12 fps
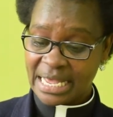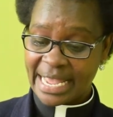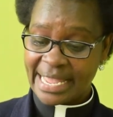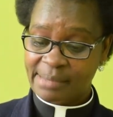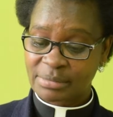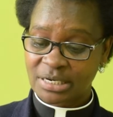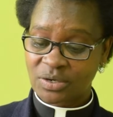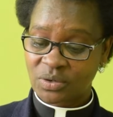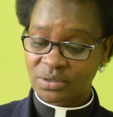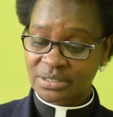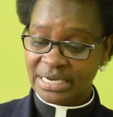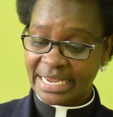I am the
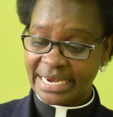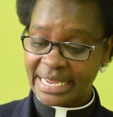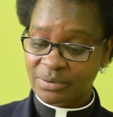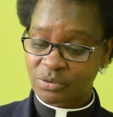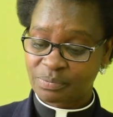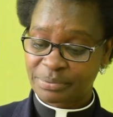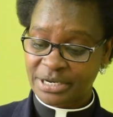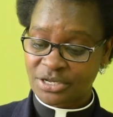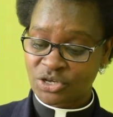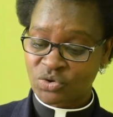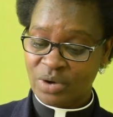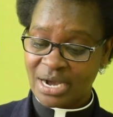Lord, and I will
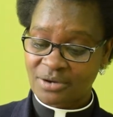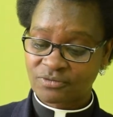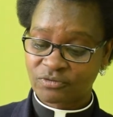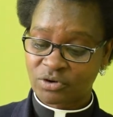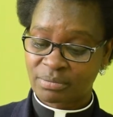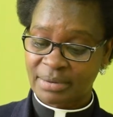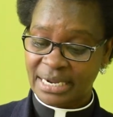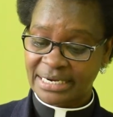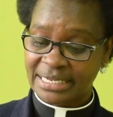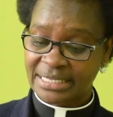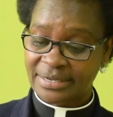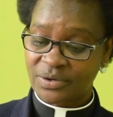bring you out from
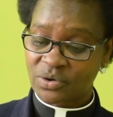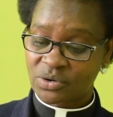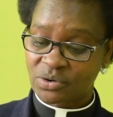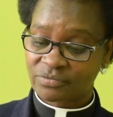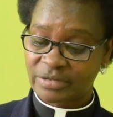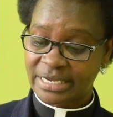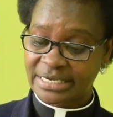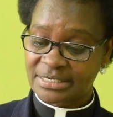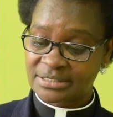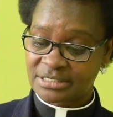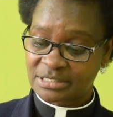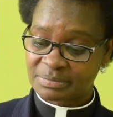under the yoke of the
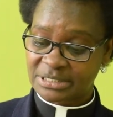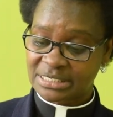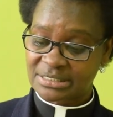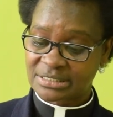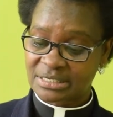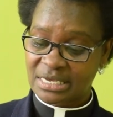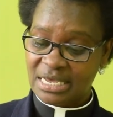Egyptians.